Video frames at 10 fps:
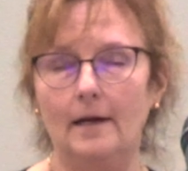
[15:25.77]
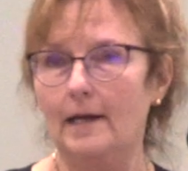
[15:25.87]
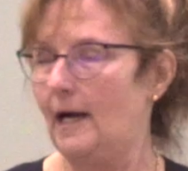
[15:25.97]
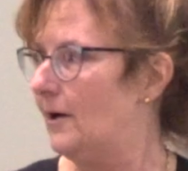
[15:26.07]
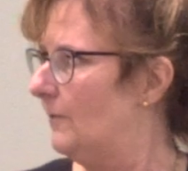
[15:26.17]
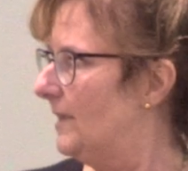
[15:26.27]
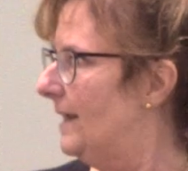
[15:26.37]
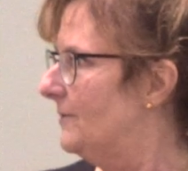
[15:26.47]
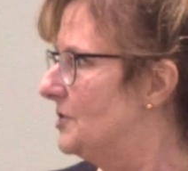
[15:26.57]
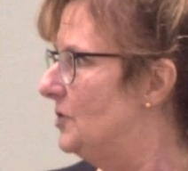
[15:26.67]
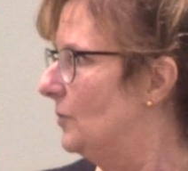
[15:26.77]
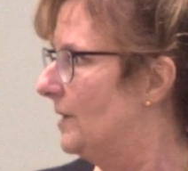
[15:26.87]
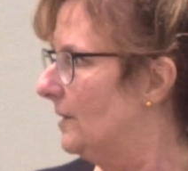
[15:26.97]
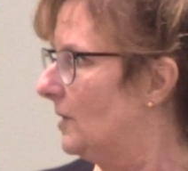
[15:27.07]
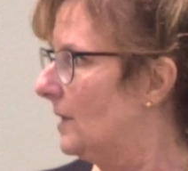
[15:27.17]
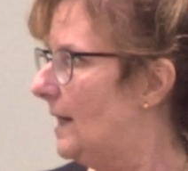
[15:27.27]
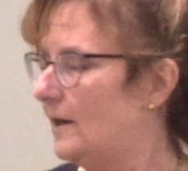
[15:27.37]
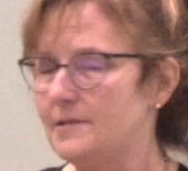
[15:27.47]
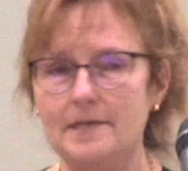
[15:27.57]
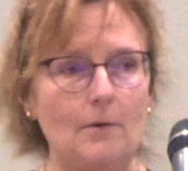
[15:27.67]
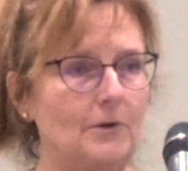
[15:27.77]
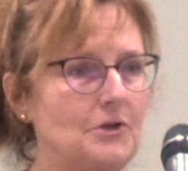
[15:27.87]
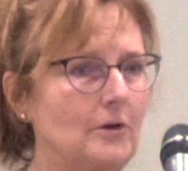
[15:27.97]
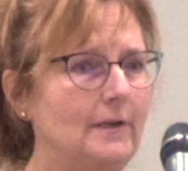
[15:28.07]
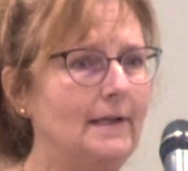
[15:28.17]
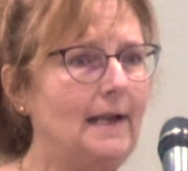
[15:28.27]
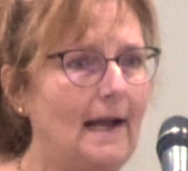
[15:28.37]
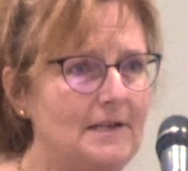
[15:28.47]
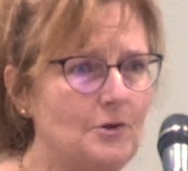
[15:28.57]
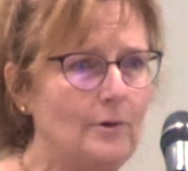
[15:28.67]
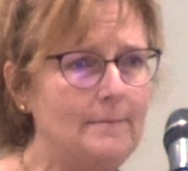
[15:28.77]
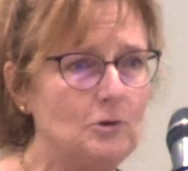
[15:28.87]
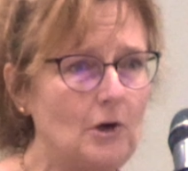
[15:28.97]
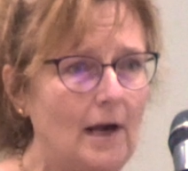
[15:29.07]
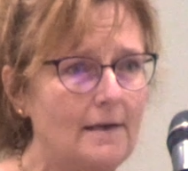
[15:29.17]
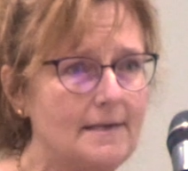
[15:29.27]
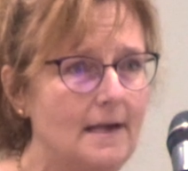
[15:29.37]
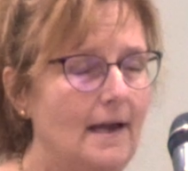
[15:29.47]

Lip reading: cart, that was you, the little carts that were turned into ice cream trucks.